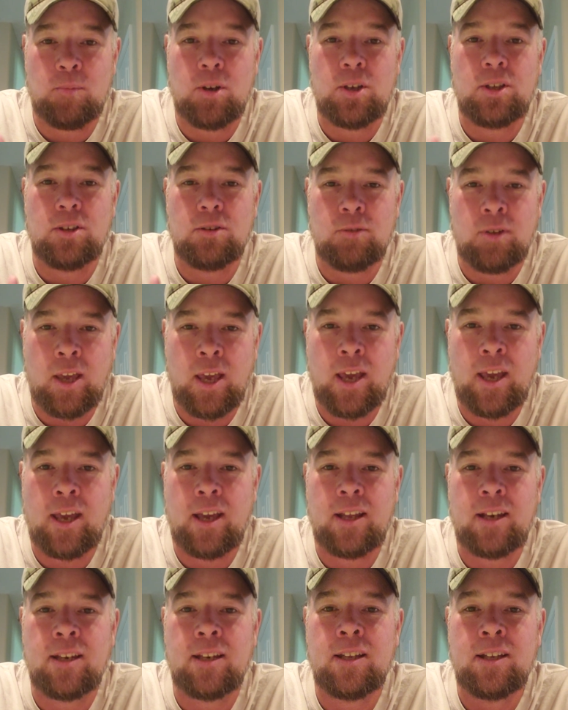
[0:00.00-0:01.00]
but you
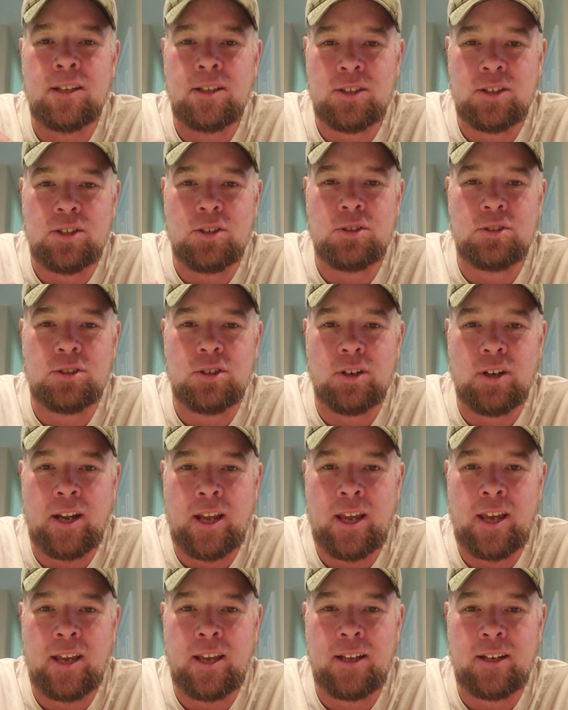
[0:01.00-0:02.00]
can use your
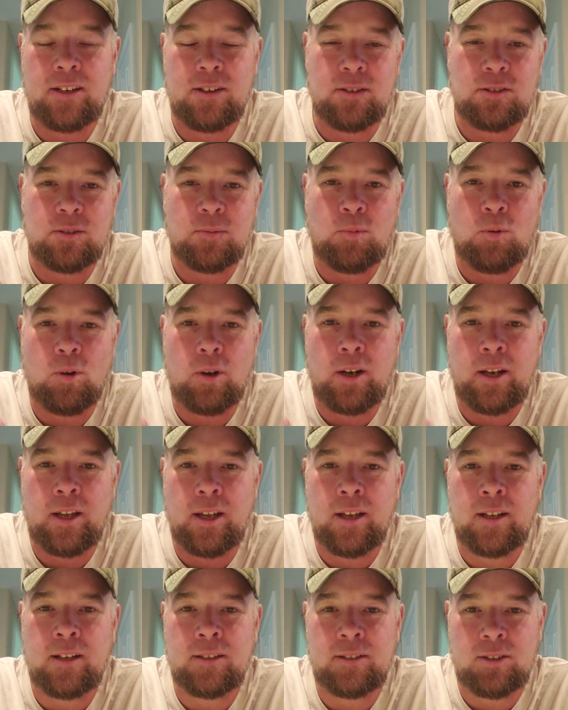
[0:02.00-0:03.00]
hand, your support
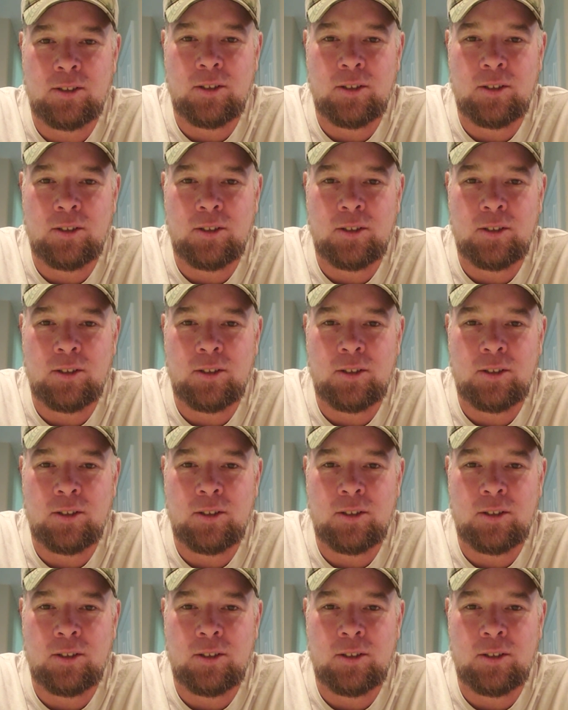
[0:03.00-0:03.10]
hand.